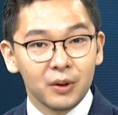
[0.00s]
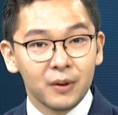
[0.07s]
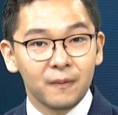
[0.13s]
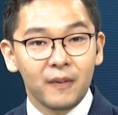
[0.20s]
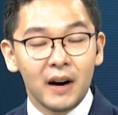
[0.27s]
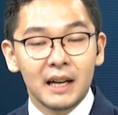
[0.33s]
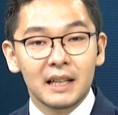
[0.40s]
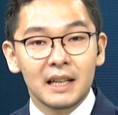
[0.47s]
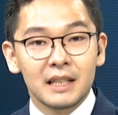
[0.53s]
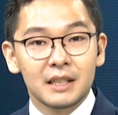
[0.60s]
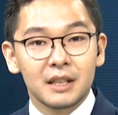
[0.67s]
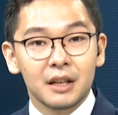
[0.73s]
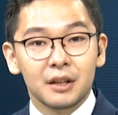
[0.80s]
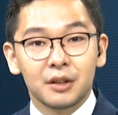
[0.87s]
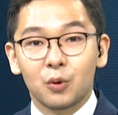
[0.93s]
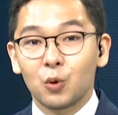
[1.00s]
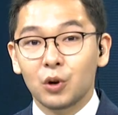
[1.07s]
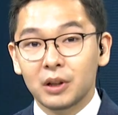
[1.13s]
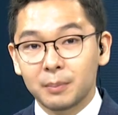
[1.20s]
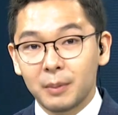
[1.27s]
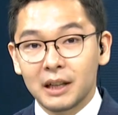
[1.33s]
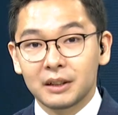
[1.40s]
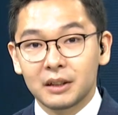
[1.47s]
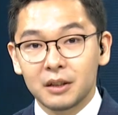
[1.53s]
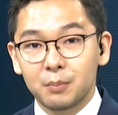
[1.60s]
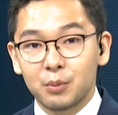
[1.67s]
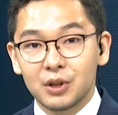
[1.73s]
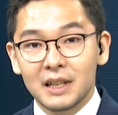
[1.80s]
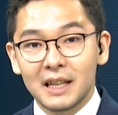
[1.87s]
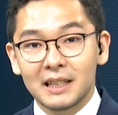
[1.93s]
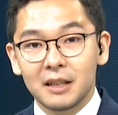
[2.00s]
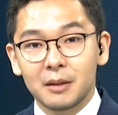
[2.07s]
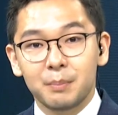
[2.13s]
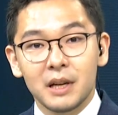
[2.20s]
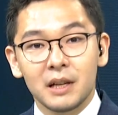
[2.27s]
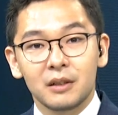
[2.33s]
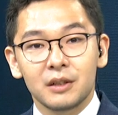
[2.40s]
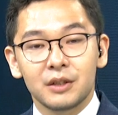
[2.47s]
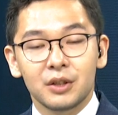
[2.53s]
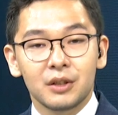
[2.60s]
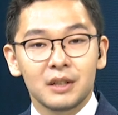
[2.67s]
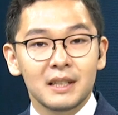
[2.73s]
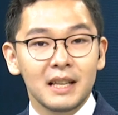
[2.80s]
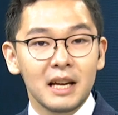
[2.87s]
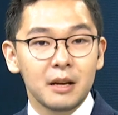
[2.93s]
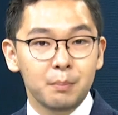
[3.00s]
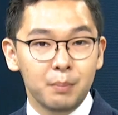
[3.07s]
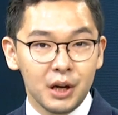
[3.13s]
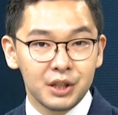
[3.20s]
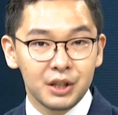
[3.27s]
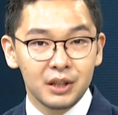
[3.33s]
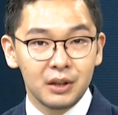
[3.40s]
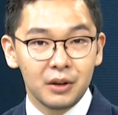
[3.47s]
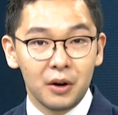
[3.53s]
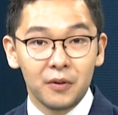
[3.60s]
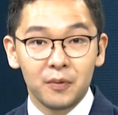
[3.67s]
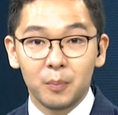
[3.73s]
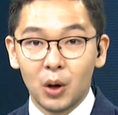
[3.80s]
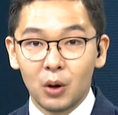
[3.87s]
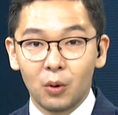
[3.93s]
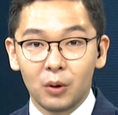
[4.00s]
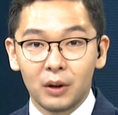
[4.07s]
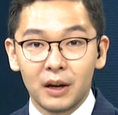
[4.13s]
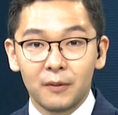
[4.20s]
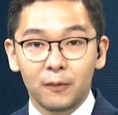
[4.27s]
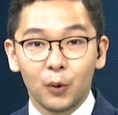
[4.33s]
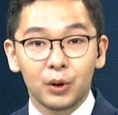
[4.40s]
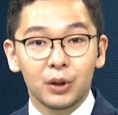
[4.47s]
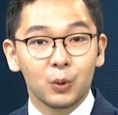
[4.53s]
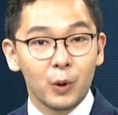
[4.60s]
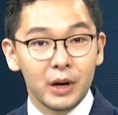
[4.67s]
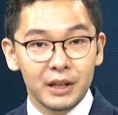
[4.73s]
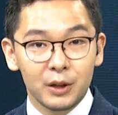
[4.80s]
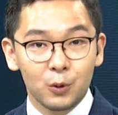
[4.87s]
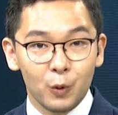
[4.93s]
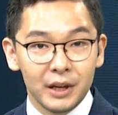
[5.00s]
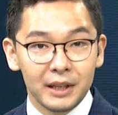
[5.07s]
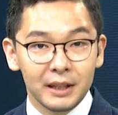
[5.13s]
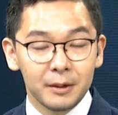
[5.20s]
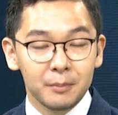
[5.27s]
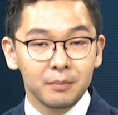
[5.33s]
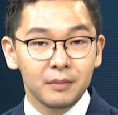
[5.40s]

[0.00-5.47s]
of Finance Jargal presented bills on state budget of Mongolia for 2020.